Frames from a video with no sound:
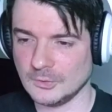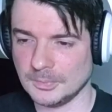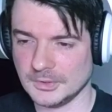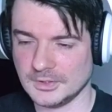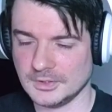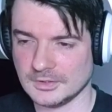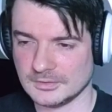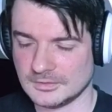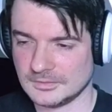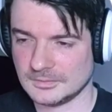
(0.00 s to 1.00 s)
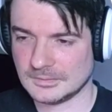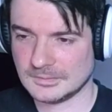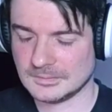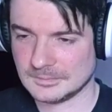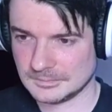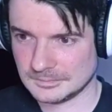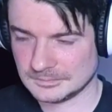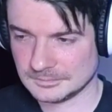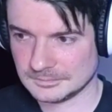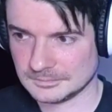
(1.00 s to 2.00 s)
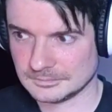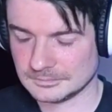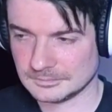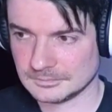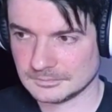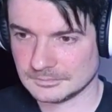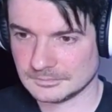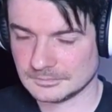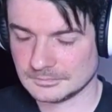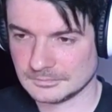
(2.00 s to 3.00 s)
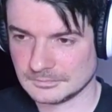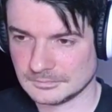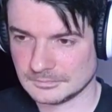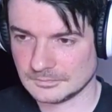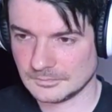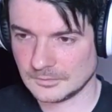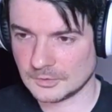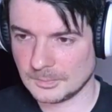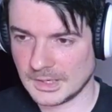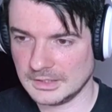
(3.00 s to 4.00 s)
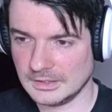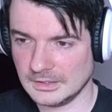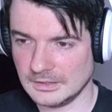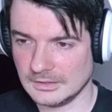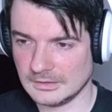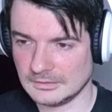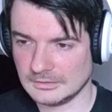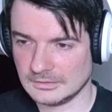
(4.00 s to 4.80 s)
to follow with a new song entitled Flapping Wings on August 10th